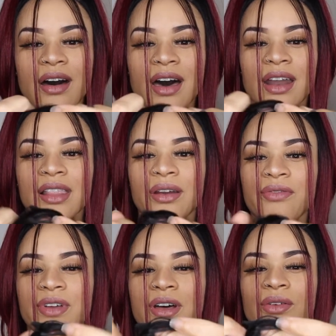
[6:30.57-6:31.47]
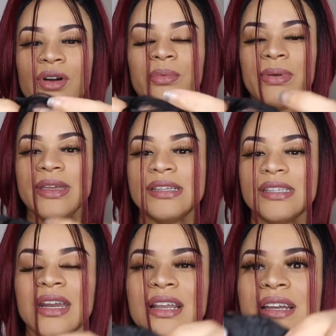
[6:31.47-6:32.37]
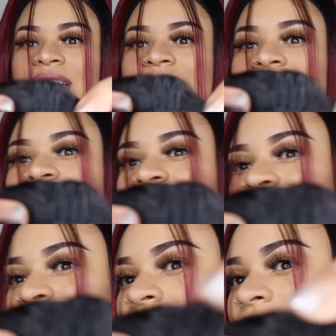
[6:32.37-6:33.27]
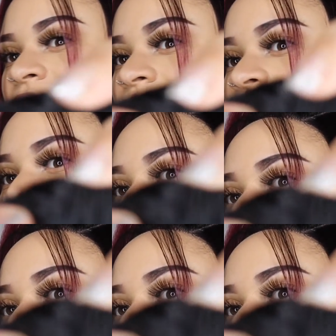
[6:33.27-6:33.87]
on a little Velcro piece, and it does have a little clip.